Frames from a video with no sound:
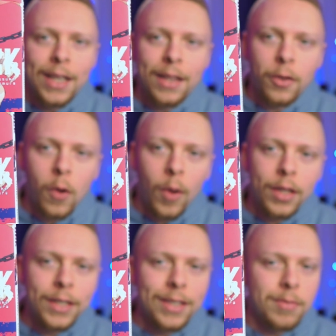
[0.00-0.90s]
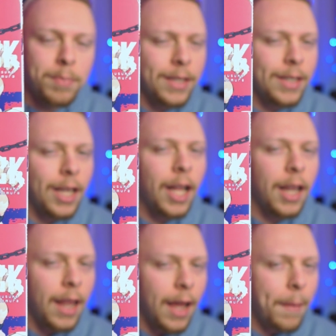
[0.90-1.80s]
their quality has been a
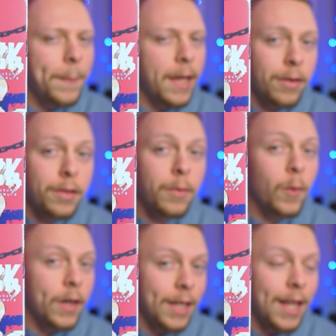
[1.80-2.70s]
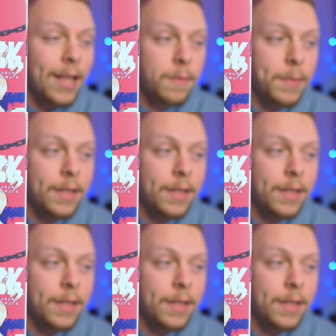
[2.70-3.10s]
lot better than what it has been,